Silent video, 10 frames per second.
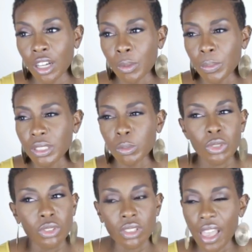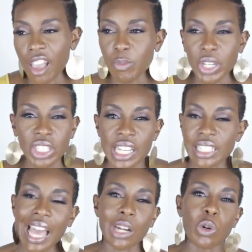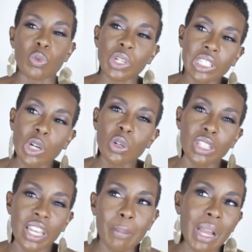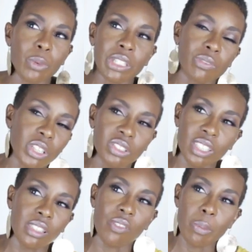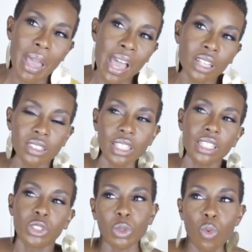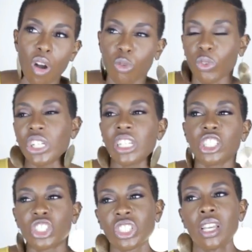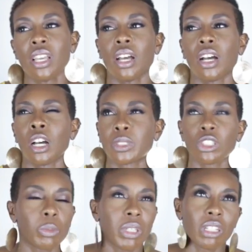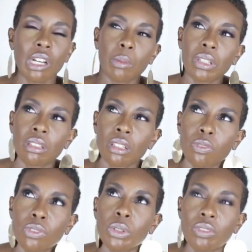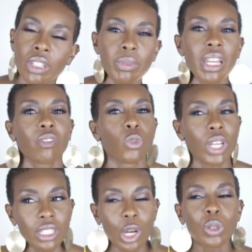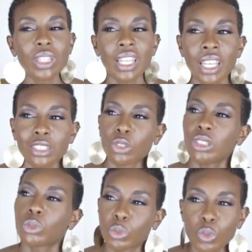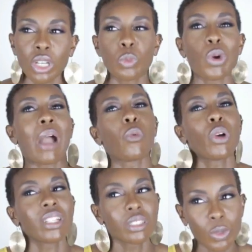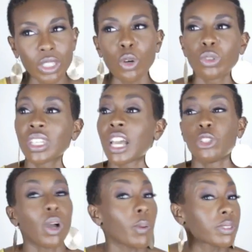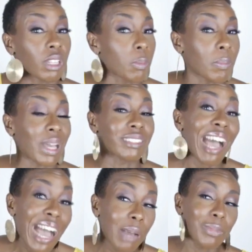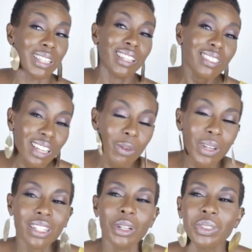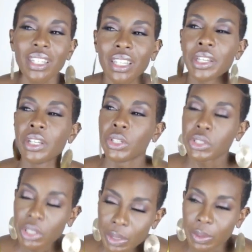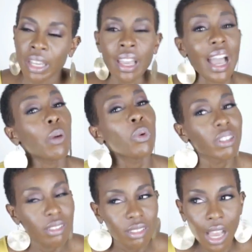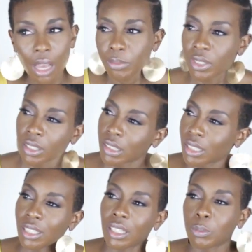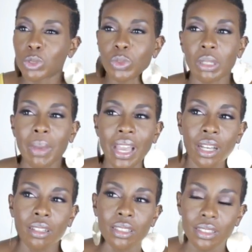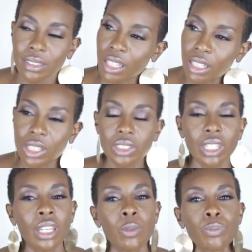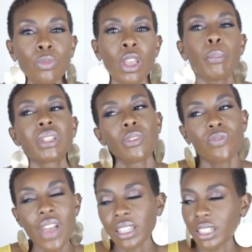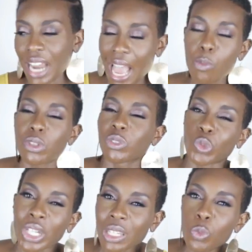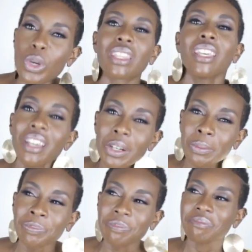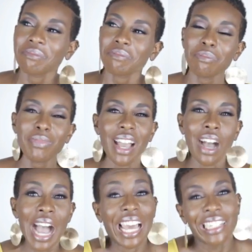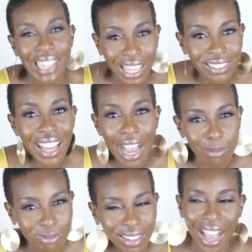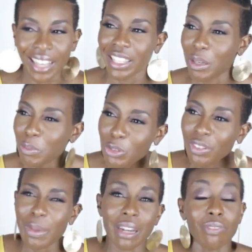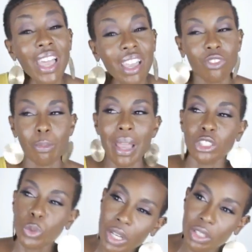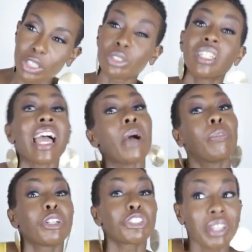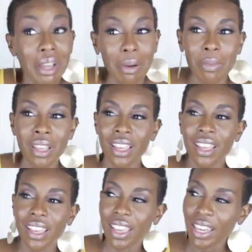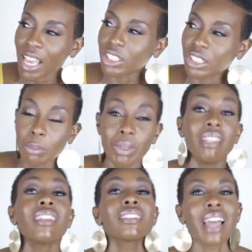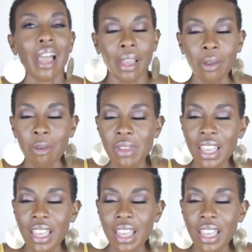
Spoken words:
Because most half marathons, I don't run the whole thing. I might run the first 6, 7 miles and then do a walk run-ish. It's only been a few of them that I've ran the whole thing. And so this was one where I wanted to run the whole thing. I knew I wasn't gonna make my time unless I ran the whole thing. So anyway, I wanted to stop in between mile 10 and 13. But the fact that I was running with him, I did not stop. I kept moving. Matter of fact, from mile 12 to 13, I pushed him and actually beat his time.